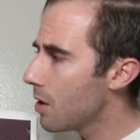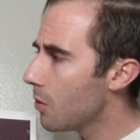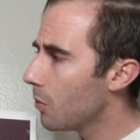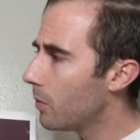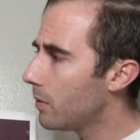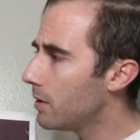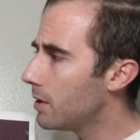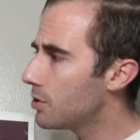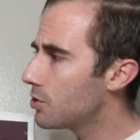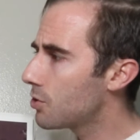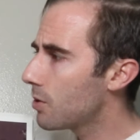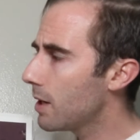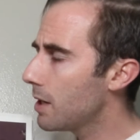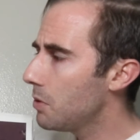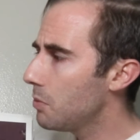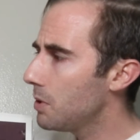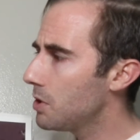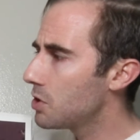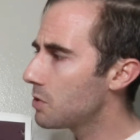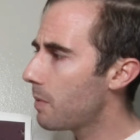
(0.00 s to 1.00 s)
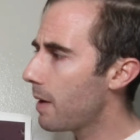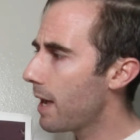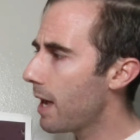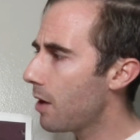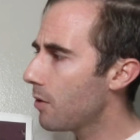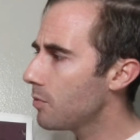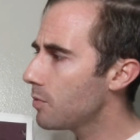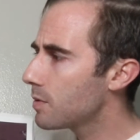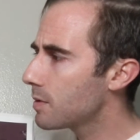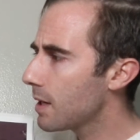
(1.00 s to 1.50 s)
When the train reached my
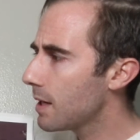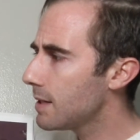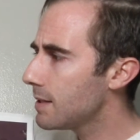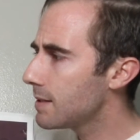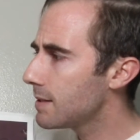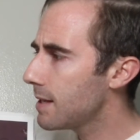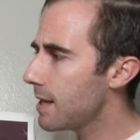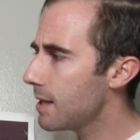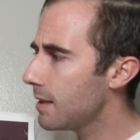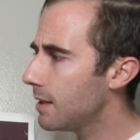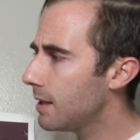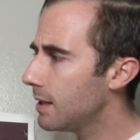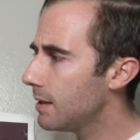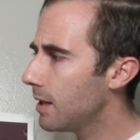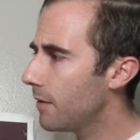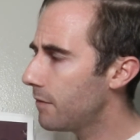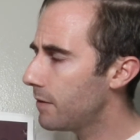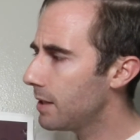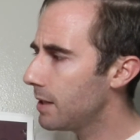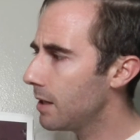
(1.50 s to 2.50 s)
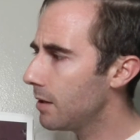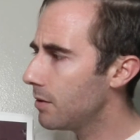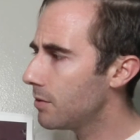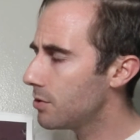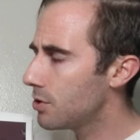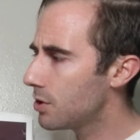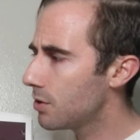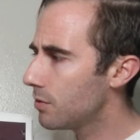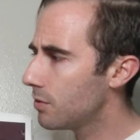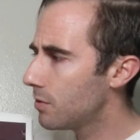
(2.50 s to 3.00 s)
house, I sadly left the other
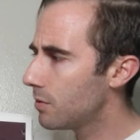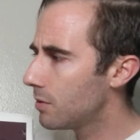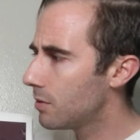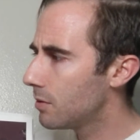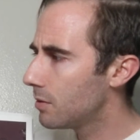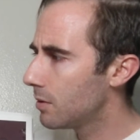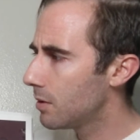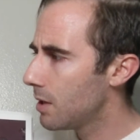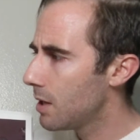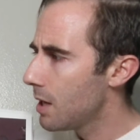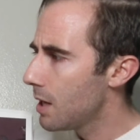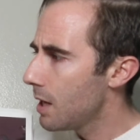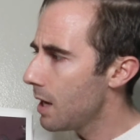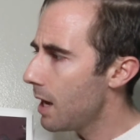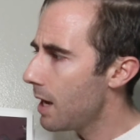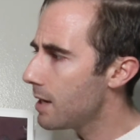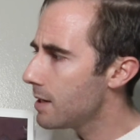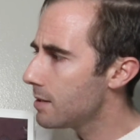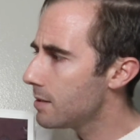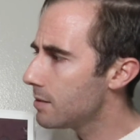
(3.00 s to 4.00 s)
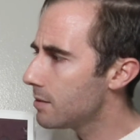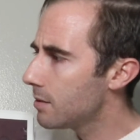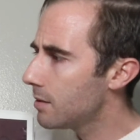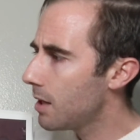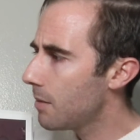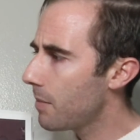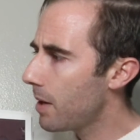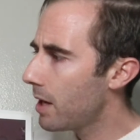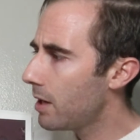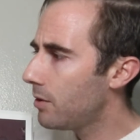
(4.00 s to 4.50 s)
children. I stood
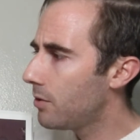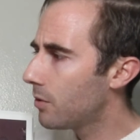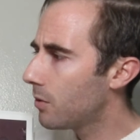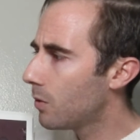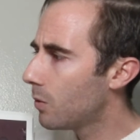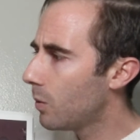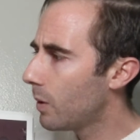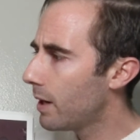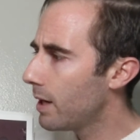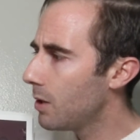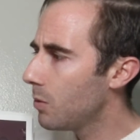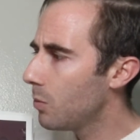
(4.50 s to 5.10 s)
at my doorway